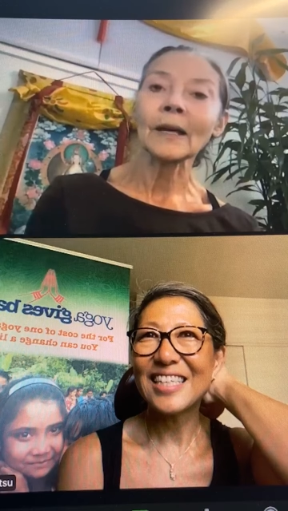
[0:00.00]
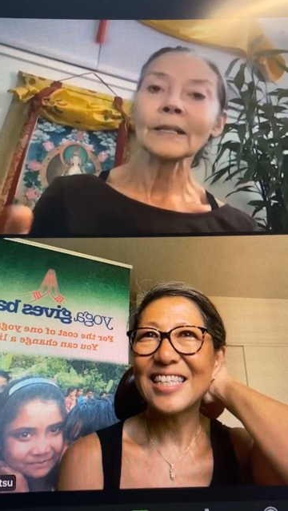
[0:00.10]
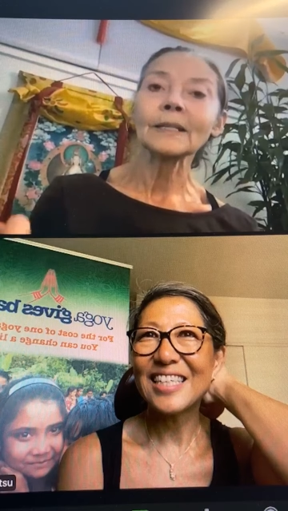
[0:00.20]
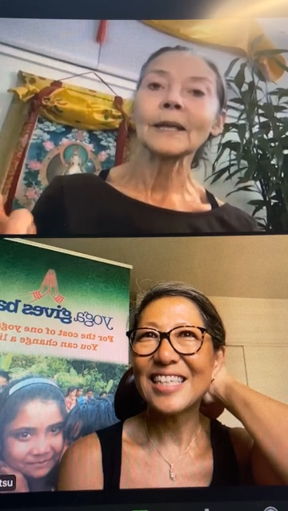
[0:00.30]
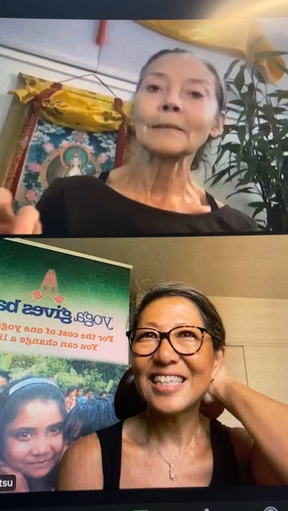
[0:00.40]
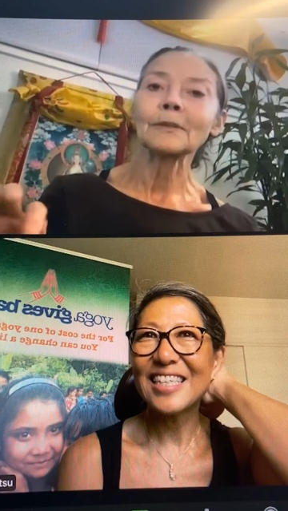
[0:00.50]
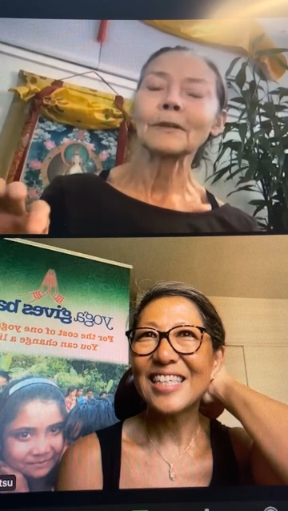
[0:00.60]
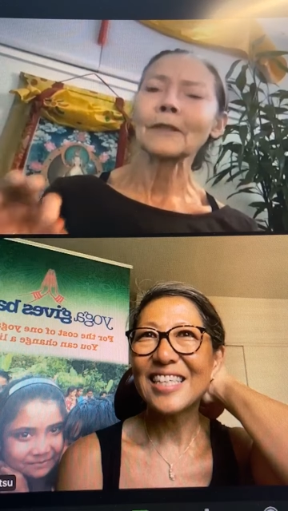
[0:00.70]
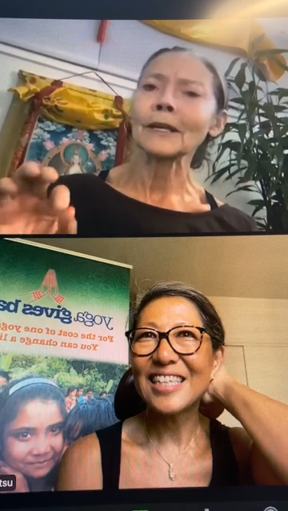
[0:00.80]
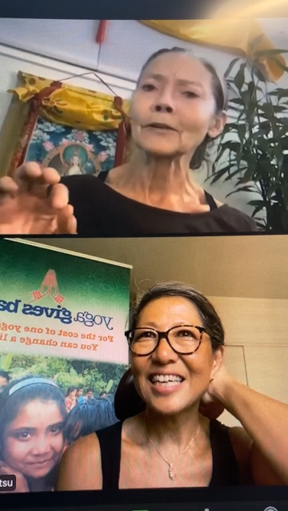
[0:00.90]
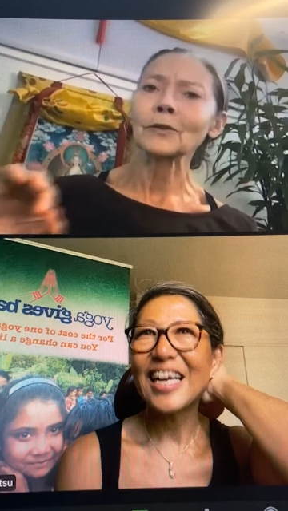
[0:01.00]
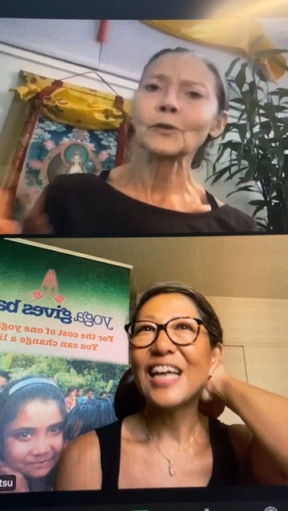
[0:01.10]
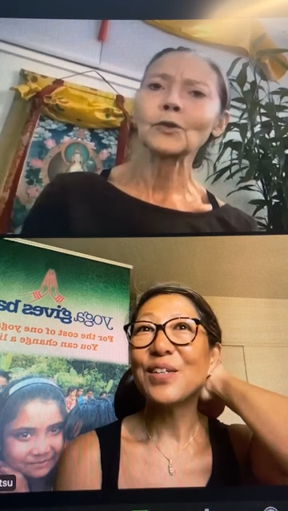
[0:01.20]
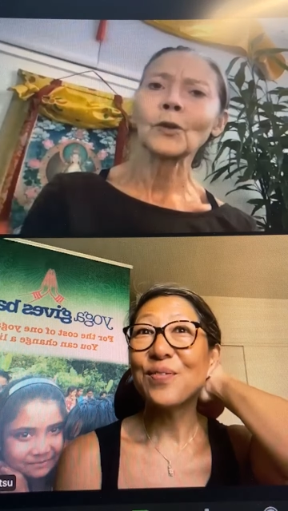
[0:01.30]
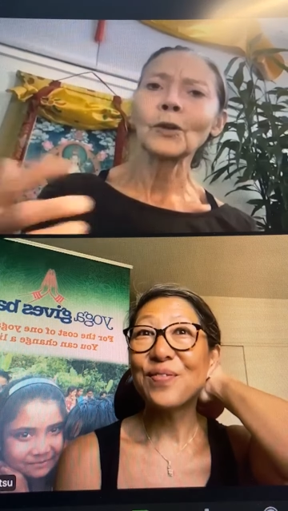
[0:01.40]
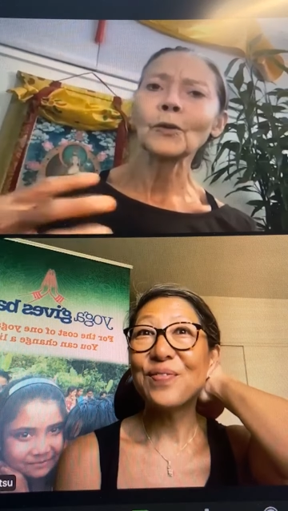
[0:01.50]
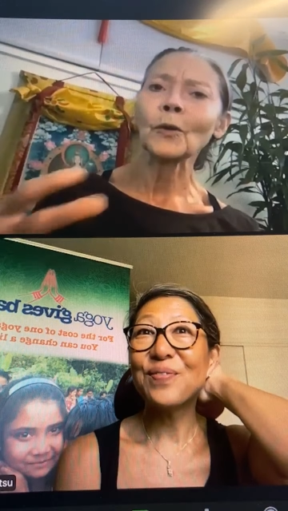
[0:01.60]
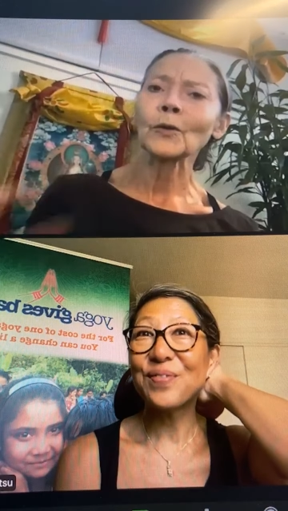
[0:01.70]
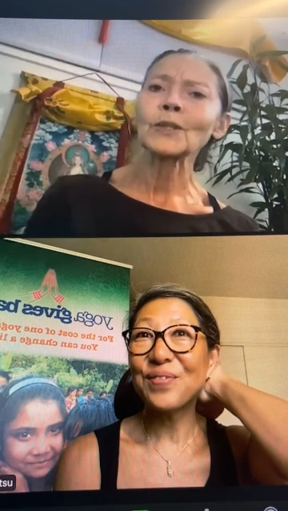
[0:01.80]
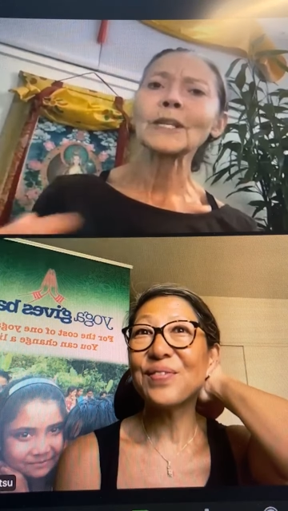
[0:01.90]
Speaker 1: class types of things, or you
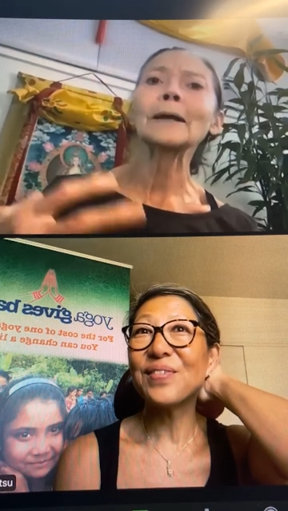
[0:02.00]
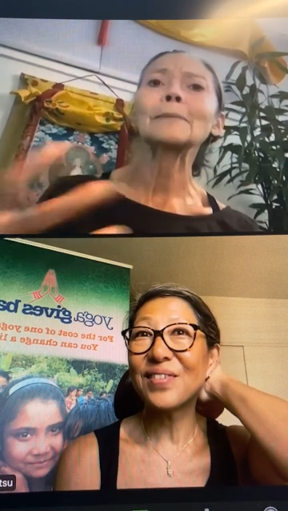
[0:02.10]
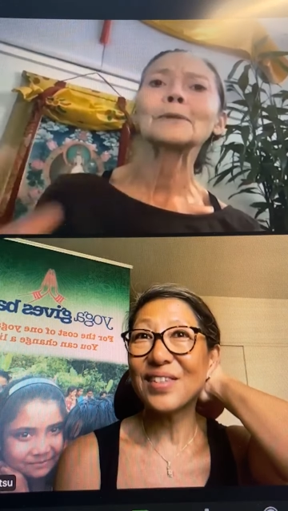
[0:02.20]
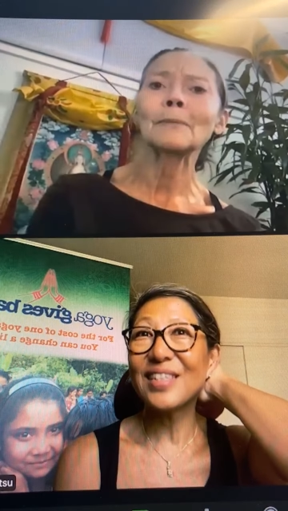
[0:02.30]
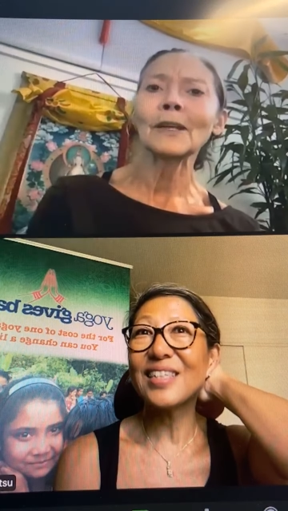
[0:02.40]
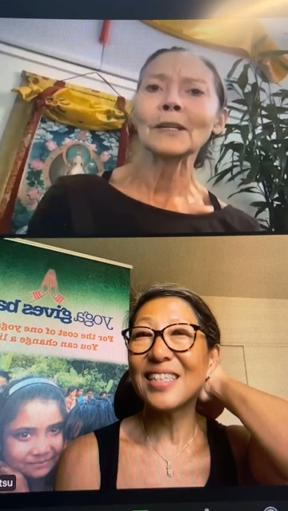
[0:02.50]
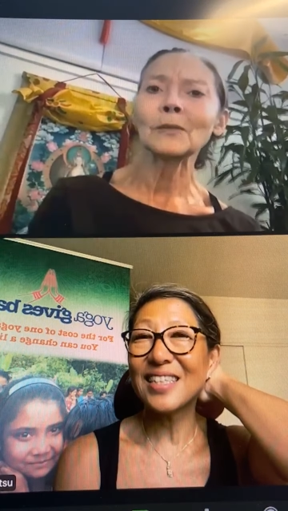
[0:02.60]
know, or set up some